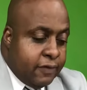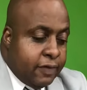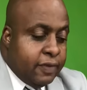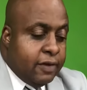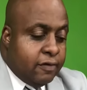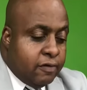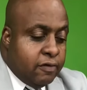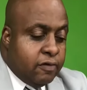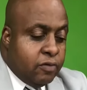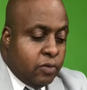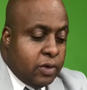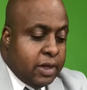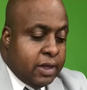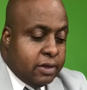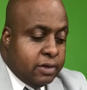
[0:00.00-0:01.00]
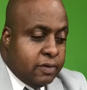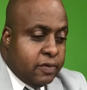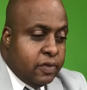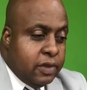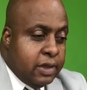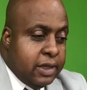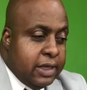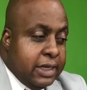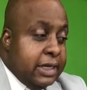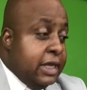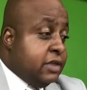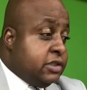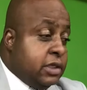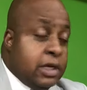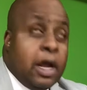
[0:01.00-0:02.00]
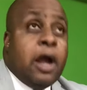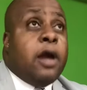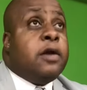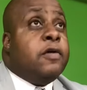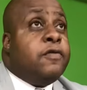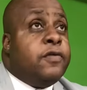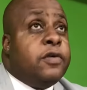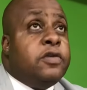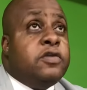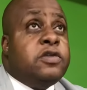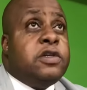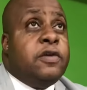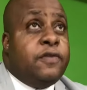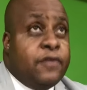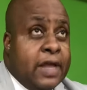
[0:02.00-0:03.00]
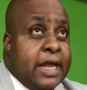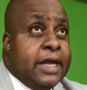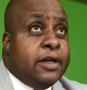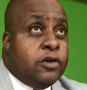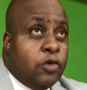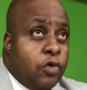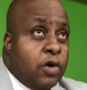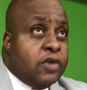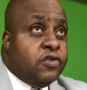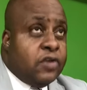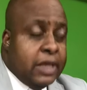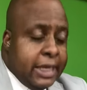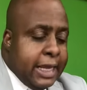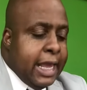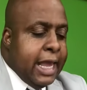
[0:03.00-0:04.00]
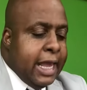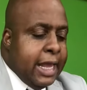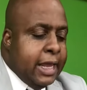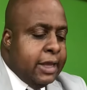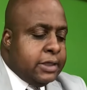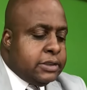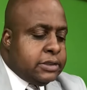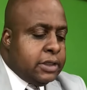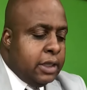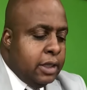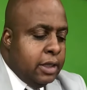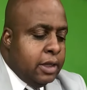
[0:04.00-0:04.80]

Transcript: and this is what the lexicographers define crushing as.